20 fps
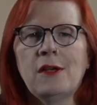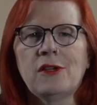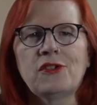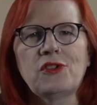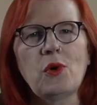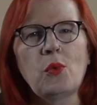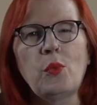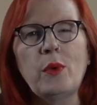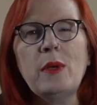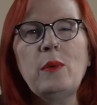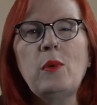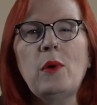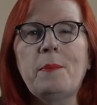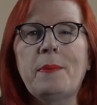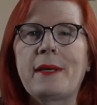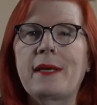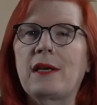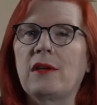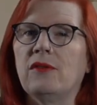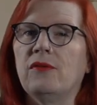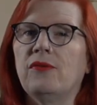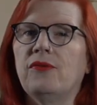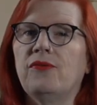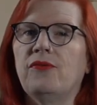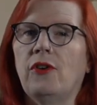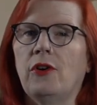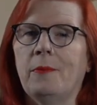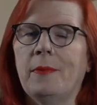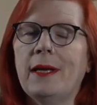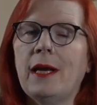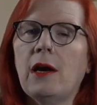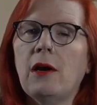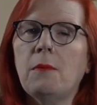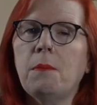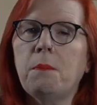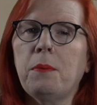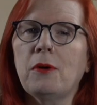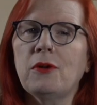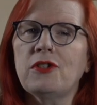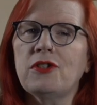So we will be confirming our
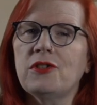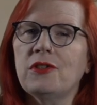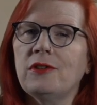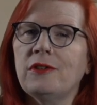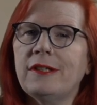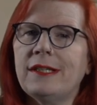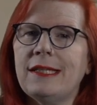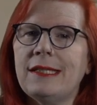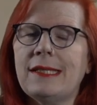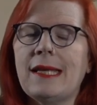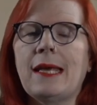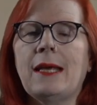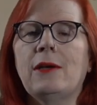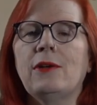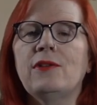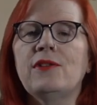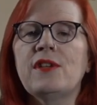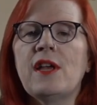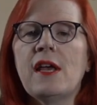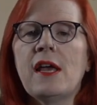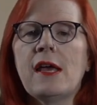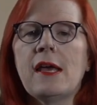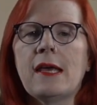personal details,